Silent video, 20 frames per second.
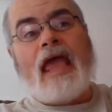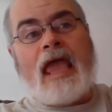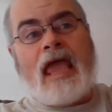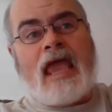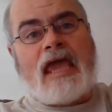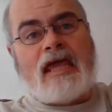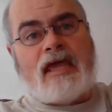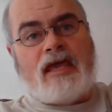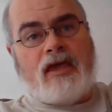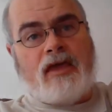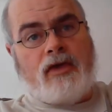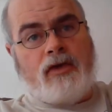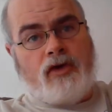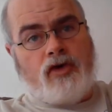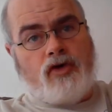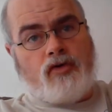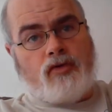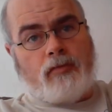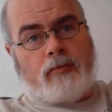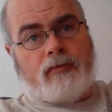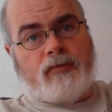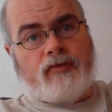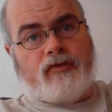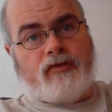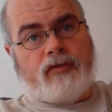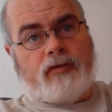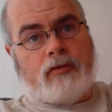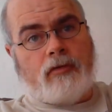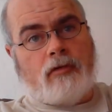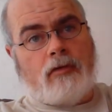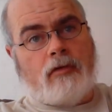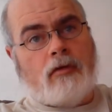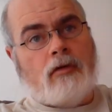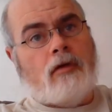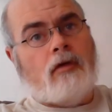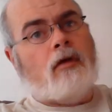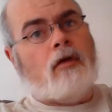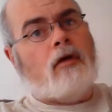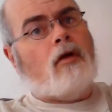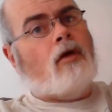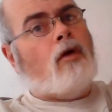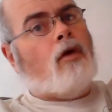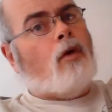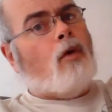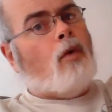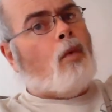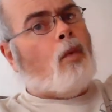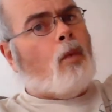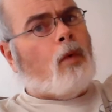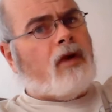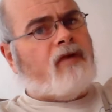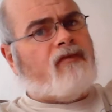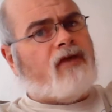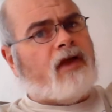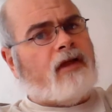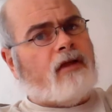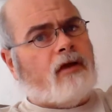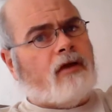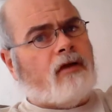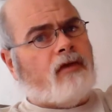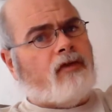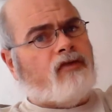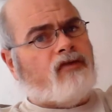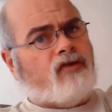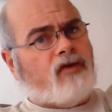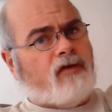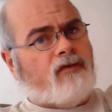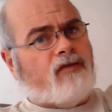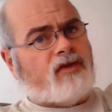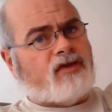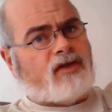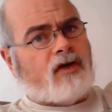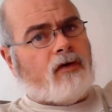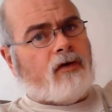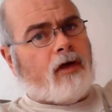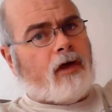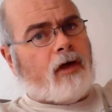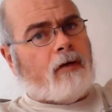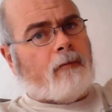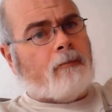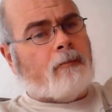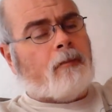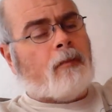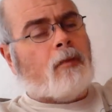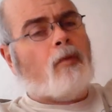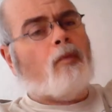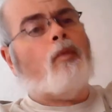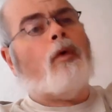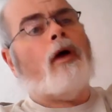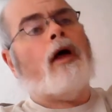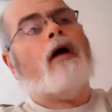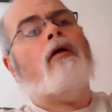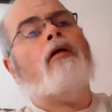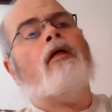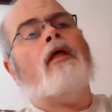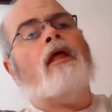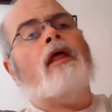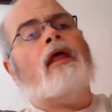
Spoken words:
8 cubes, what have I done to the surface area? Well,